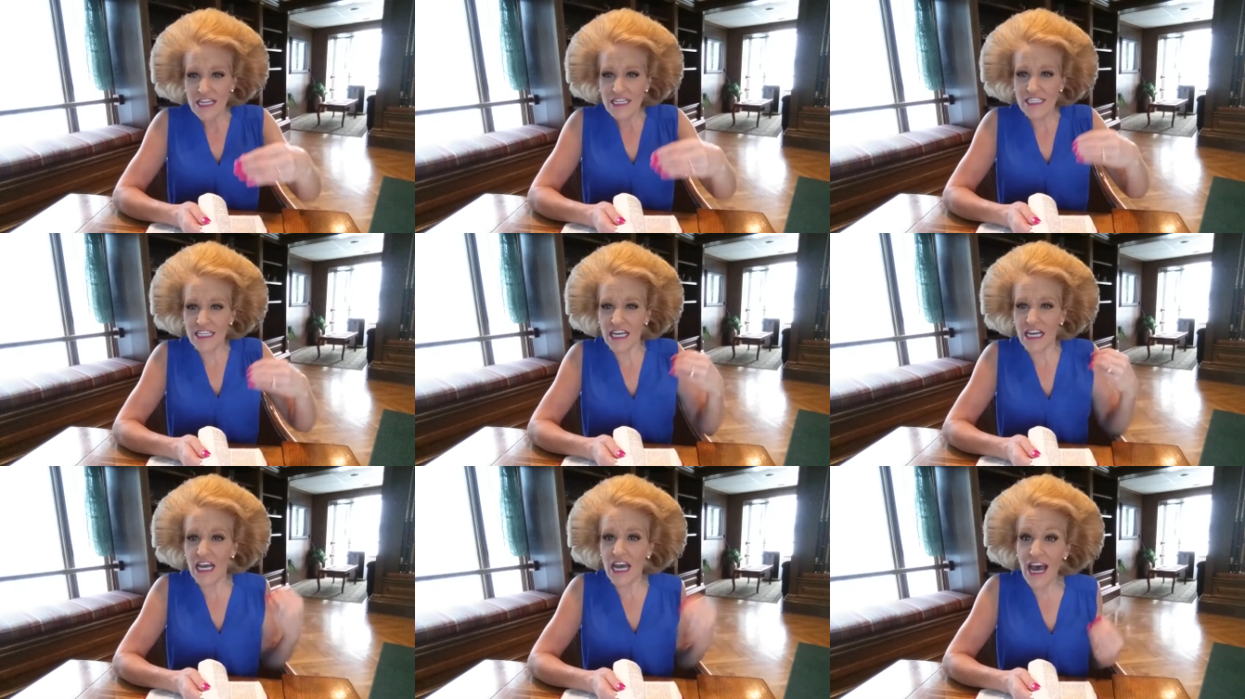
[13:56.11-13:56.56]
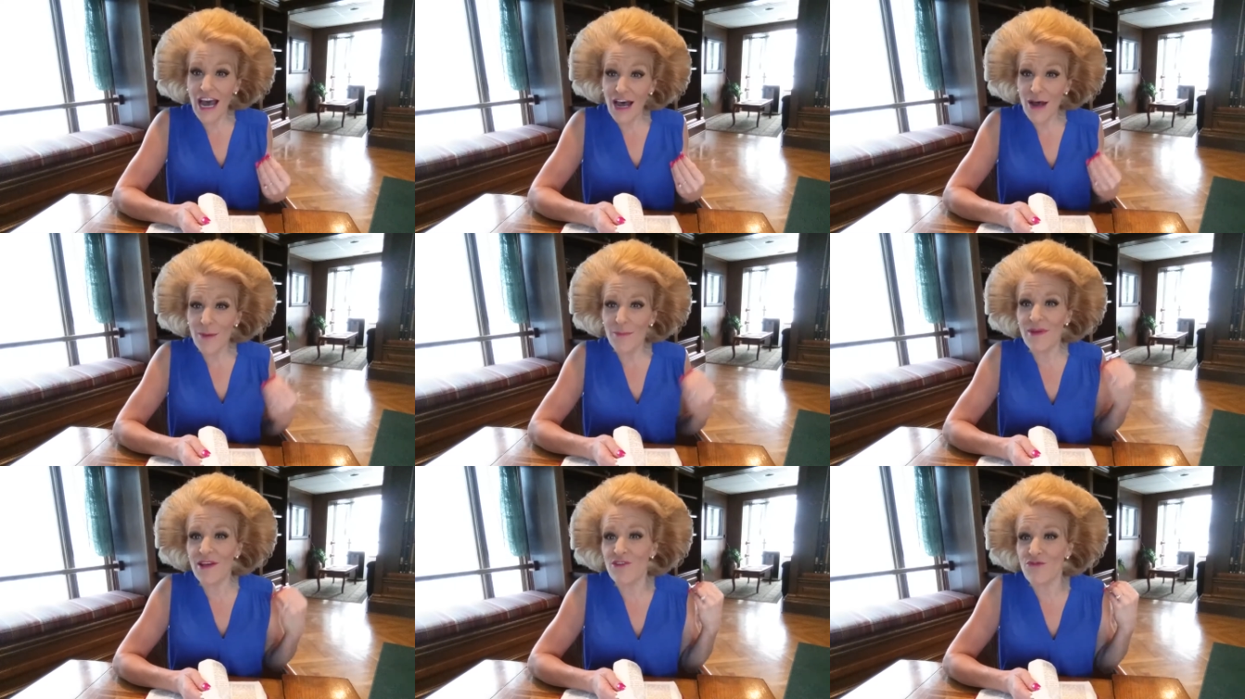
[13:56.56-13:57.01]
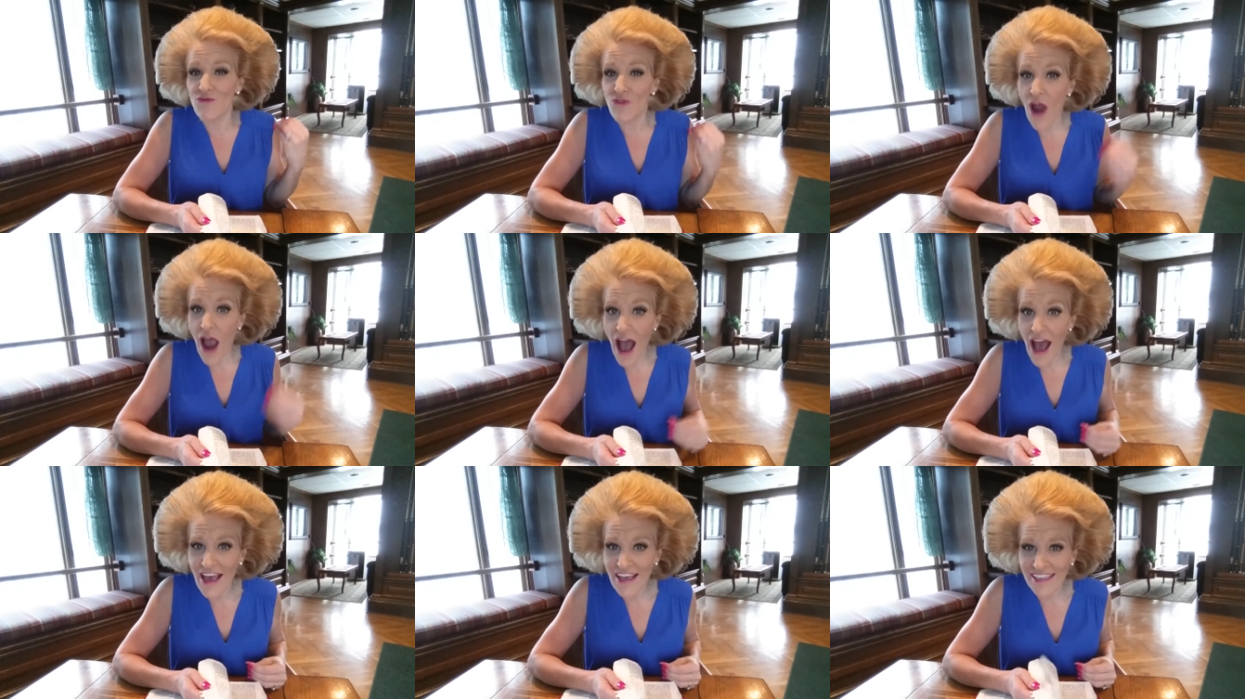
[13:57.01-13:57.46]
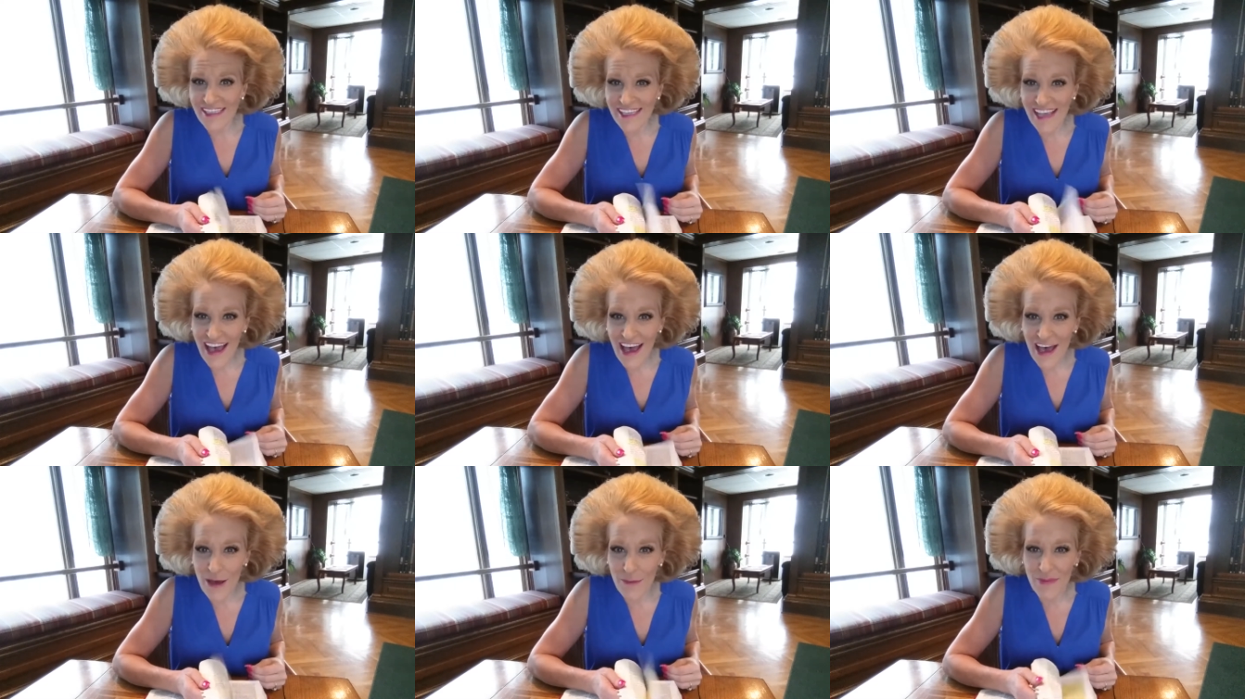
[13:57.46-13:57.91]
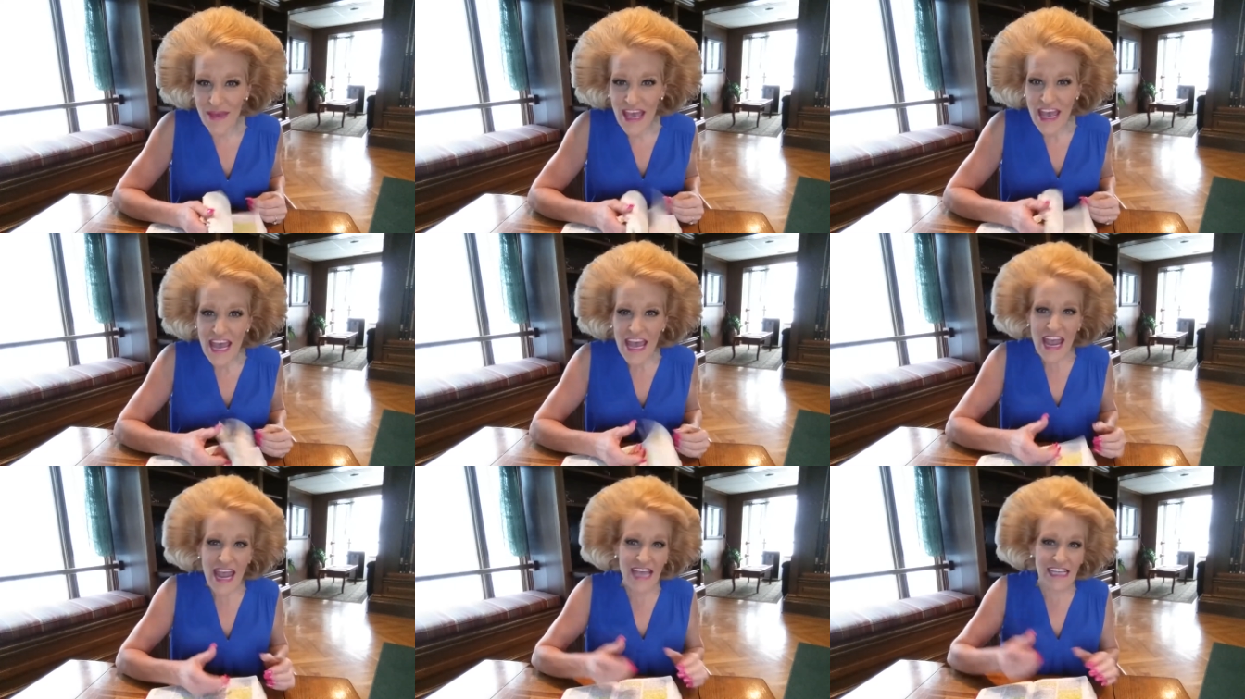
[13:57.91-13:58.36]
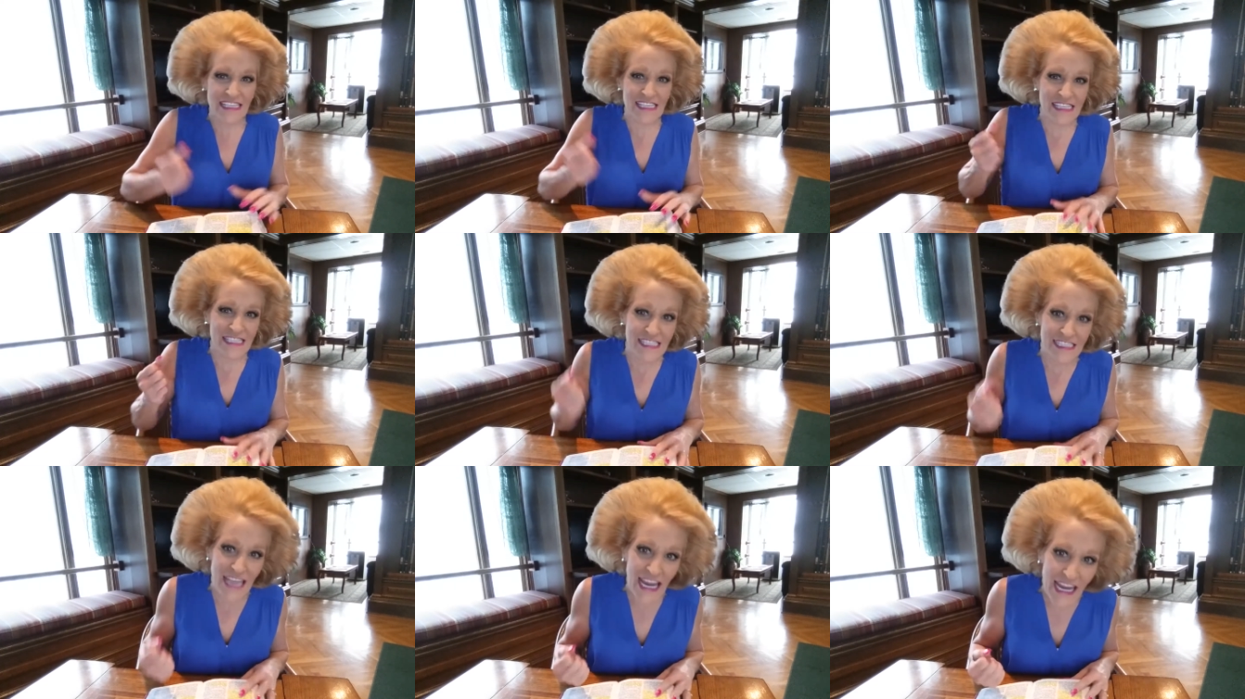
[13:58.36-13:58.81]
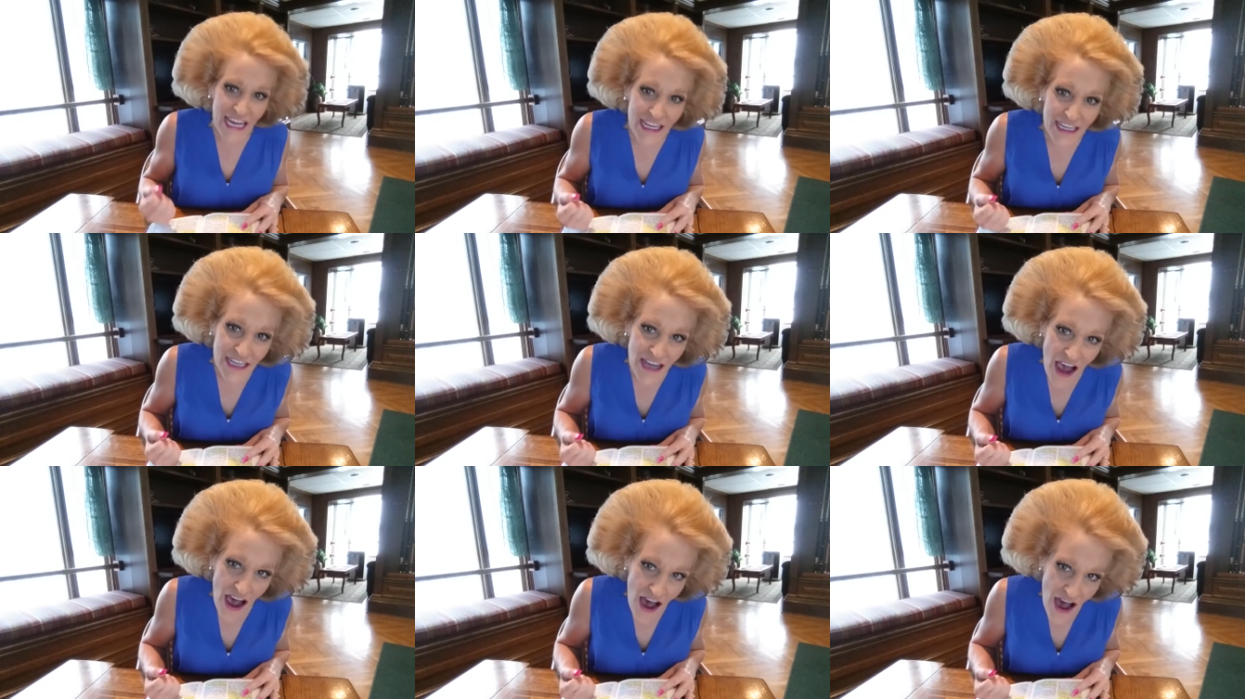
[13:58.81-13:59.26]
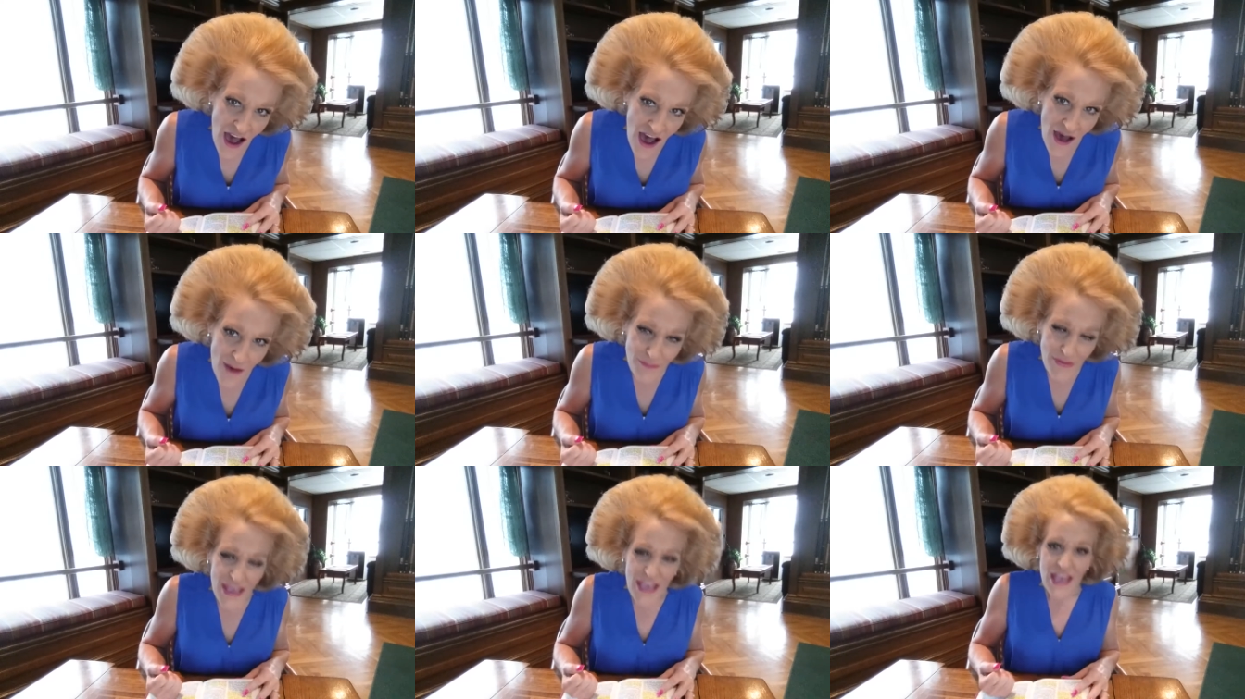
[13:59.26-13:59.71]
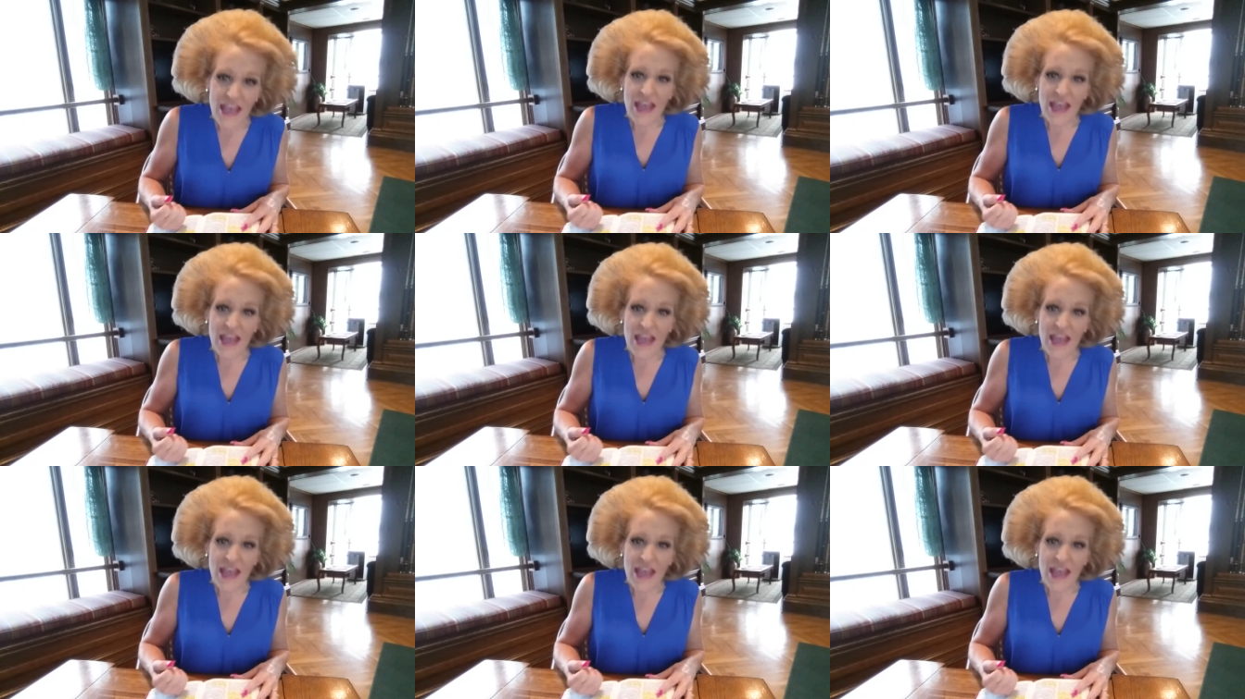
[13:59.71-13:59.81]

to come and rise up and stand up